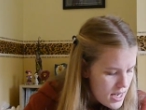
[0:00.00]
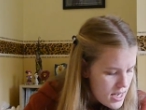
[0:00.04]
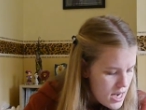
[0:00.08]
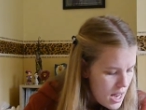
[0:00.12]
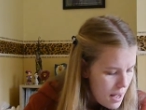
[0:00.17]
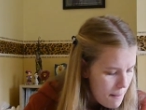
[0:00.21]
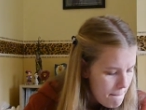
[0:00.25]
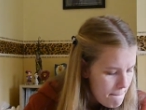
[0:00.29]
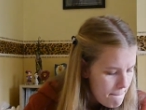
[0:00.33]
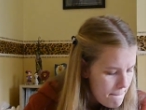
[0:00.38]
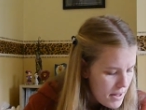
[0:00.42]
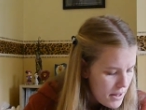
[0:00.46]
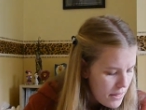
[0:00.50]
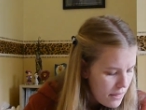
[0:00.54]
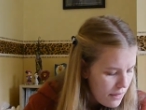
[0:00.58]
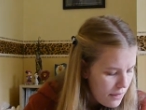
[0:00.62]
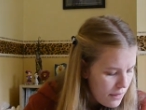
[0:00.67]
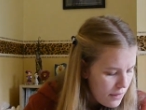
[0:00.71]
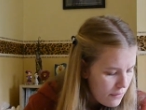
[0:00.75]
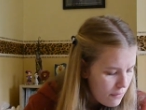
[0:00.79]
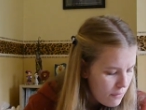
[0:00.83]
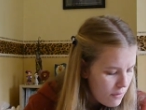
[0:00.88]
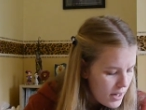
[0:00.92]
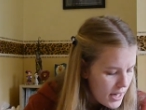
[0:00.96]
Number
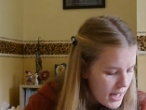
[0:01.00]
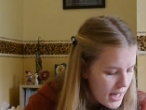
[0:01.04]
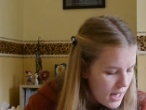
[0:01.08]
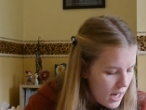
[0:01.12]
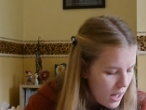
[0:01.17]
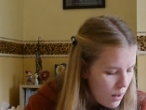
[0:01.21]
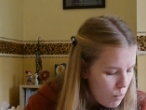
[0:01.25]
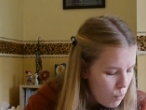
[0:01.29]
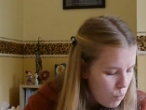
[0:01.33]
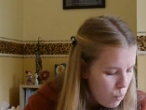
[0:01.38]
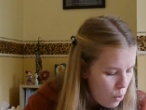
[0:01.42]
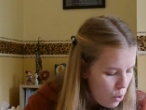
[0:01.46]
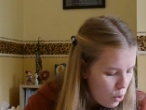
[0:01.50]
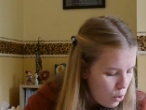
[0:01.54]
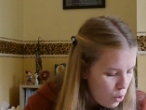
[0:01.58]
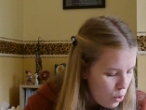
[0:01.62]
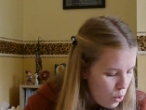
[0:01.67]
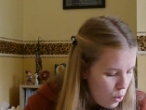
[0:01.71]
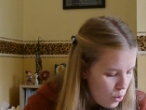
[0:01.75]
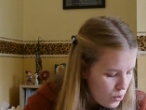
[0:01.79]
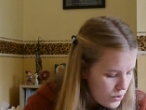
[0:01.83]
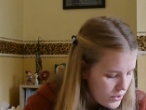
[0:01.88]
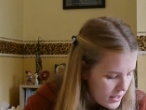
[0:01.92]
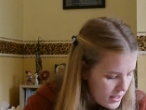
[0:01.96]
3, like what
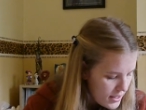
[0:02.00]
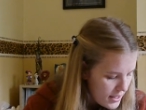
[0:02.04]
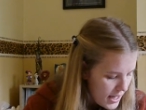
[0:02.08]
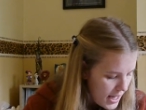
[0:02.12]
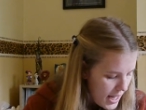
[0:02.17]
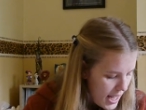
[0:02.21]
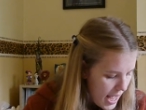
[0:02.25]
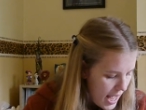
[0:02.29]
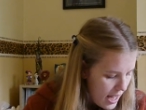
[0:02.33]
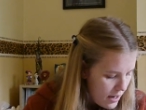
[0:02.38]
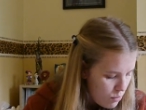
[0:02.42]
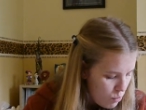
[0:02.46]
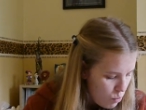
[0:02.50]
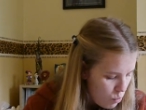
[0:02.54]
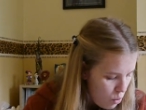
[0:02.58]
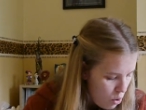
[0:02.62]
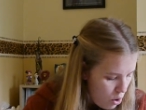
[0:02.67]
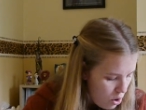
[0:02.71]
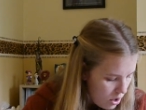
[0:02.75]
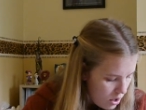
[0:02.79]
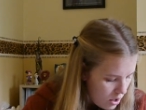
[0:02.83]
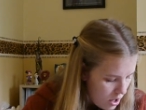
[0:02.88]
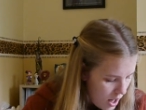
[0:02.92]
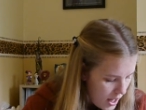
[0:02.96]
causes it and
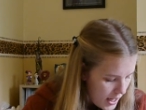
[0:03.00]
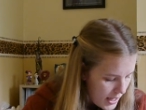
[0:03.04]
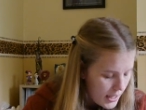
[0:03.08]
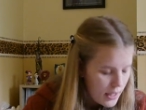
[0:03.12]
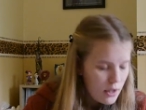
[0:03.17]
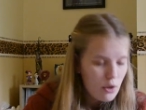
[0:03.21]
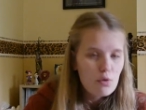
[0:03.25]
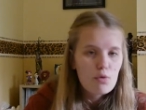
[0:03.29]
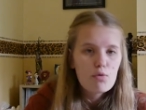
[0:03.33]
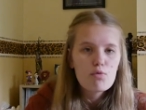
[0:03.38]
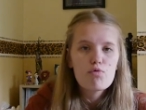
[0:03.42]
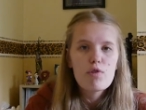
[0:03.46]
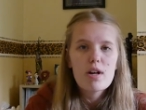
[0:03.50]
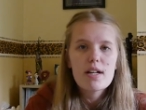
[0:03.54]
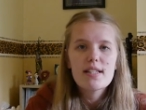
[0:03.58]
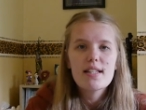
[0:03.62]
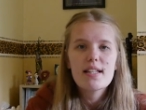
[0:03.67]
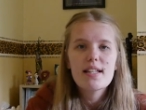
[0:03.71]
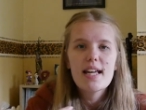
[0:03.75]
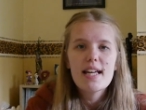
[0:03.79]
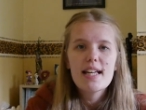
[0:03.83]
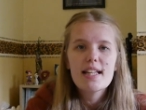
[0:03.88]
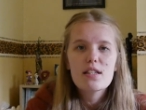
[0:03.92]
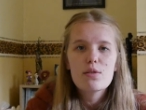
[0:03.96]
what like
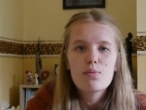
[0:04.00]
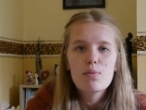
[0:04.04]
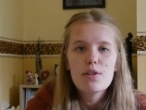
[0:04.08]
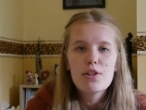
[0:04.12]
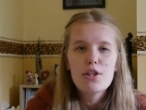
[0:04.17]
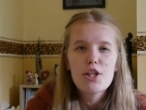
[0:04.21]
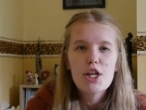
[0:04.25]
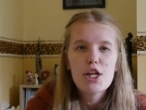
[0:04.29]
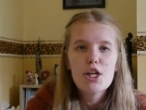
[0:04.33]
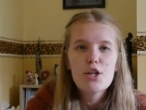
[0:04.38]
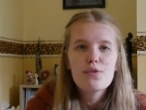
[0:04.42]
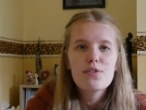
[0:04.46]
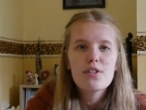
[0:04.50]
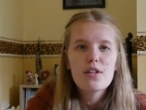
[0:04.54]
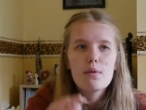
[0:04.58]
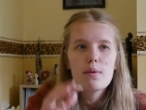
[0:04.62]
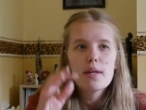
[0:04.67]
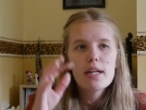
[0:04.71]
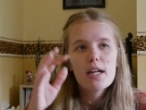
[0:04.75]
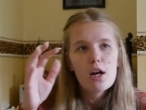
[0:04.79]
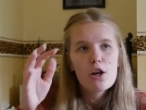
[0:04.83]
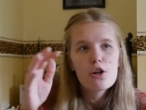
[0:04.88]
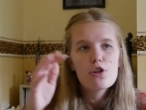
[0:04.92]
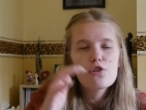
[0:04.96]
resonates with you. So
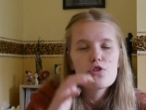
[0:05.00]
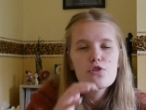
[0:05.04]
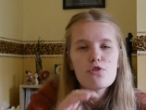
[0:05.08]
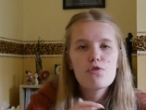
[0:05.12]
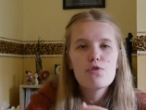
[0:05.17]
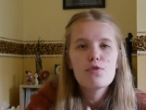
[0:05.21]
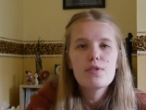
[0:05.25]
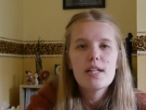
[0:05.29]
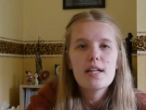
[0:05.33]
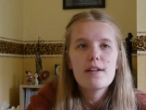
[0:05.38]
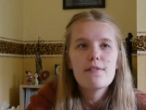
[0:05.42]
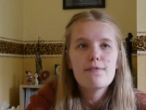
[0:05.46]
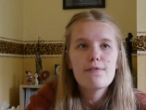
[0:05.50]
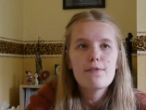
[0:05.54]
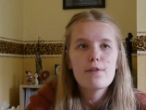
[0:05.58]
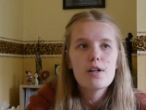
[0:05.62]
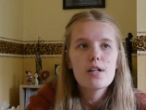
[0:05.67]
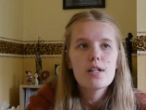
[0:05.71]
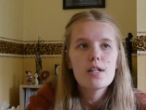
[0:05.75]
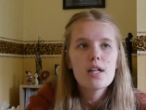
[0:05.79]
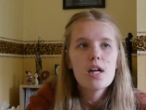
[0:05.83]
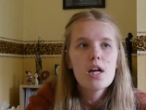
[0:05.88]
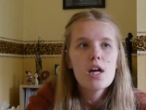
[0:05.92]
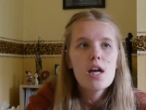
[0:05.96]
he goes through
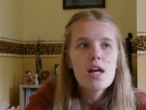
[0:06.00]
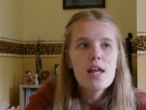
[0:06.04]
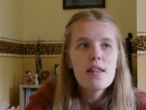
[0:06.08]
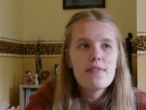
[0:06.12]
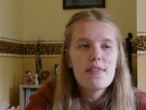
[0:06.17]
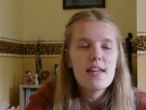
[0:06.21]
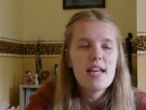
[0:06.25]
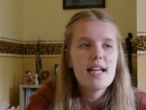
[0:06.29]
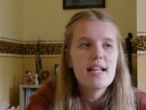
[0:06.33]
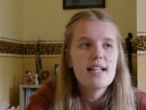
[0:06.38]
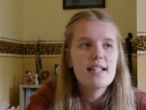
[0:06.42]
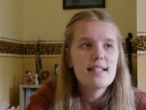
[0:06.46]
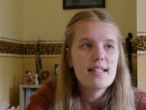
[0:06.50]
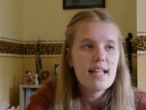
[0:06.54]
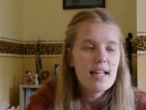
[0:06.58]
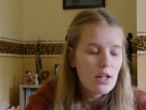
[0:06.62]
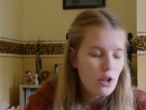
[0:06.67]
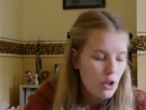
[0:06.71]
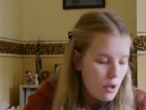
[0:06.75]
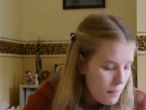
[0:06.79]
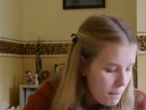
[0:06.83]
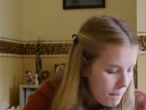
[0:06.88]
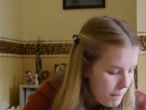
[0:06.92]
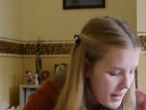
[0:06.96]
different things.
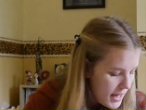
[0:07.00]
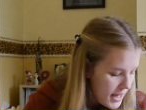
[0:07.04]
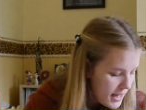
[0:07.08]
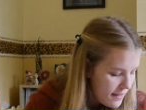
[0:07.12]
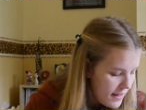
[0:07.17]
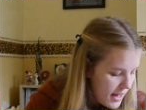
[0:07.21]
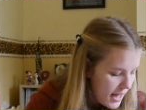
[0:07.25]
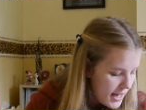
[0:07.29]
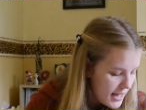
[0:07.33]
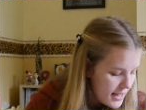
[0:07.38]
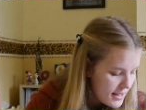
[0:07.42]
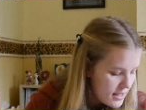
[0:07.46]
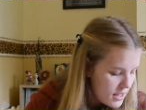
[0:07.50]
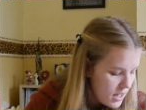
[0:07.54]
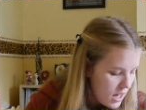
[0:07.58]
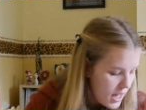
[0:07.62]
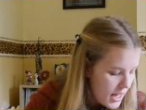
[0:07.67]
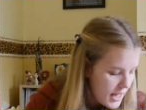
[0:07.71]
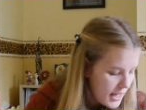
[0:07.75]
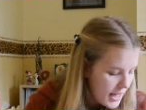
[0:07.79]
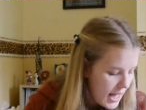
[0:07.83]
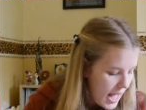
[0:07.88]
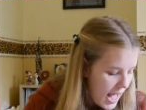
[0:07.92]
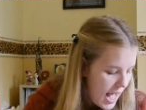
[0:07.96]
It could be that it's
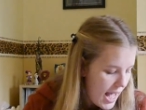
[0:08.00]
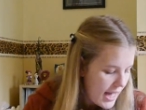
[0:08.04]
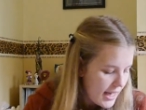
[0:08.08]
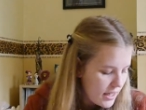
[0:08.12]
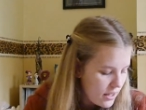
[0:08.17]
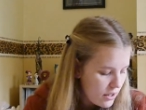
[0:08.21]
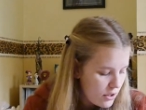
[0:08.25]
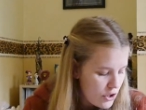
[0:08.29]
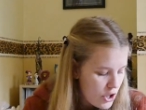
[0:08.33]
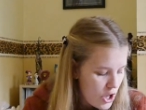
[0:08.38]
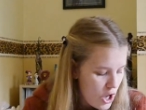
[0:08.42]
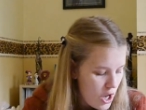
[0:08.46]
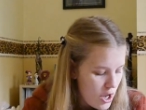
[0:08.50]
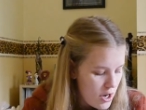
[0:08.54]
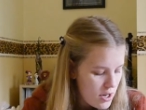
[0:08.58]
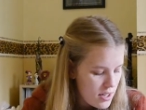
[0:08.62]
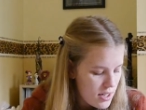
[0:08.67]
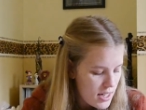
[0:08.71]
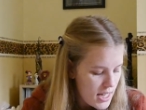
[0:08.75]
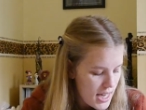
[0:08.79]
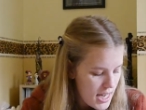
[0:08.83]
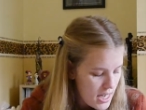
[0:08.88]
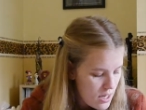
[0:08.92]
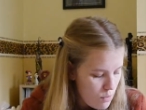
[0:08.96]
like anger
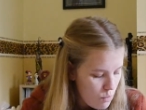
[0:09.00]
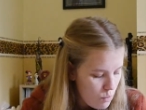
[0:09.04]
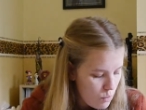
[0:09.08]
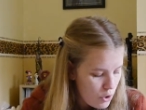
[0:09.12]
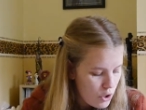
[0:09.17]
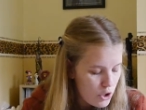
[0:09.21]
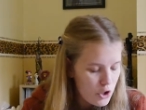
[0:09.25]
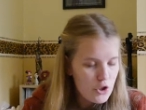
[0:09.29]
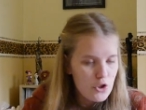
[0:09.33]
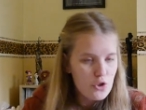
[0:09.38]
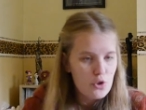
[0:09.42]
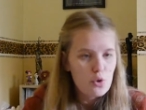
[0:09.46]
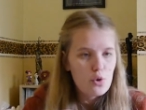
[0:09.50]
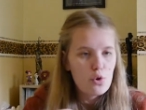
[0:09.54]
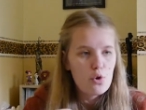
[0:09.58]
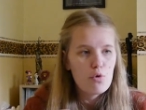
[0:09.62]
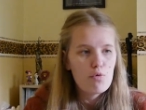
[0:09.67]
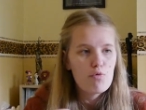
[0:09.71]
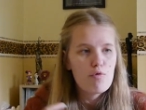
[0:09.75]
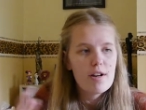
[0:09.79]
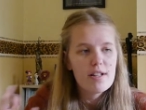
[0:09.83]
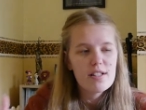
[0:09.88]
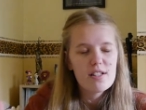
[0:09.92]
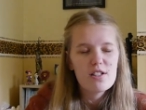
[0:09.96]
turned inwards
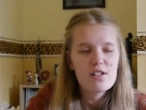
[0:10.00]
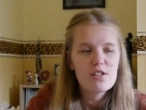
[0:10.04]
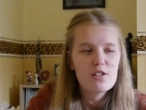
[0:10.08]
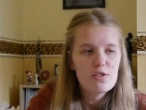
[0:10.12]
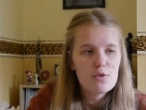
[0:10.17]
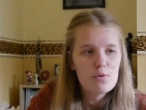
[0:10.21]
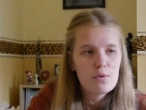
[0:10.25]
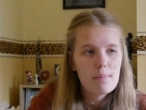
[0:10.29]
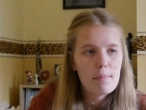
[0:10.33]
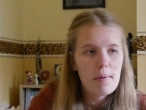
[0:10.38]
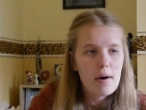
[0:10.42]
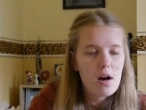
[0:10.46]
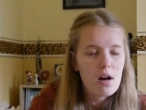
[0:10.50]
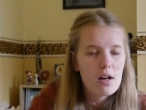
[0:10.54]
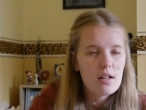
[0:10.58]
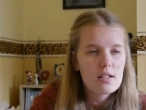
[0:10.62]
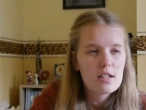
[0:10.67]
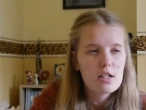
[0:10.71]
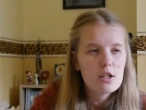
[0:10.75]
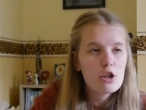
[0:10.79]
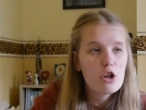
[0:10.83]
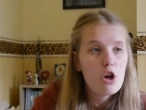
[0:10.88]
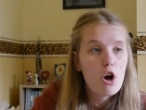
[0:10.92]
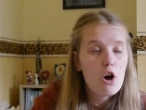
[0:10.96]
or resonance with
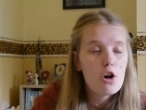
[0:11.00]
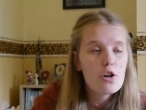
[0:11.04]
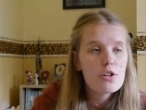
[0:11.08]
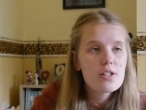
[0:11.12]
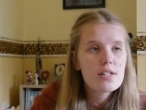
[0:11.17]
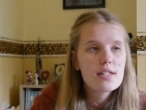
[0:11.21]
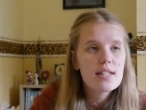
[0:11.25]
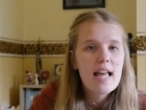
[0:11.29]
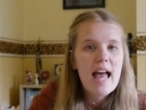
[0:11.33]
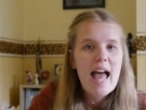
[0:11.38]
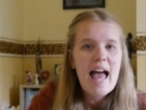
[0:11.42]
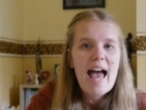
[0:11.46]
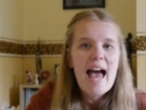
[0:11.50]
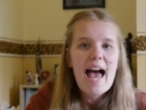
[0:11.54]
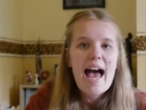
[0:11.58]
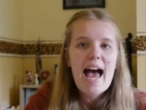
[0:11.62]
past loss.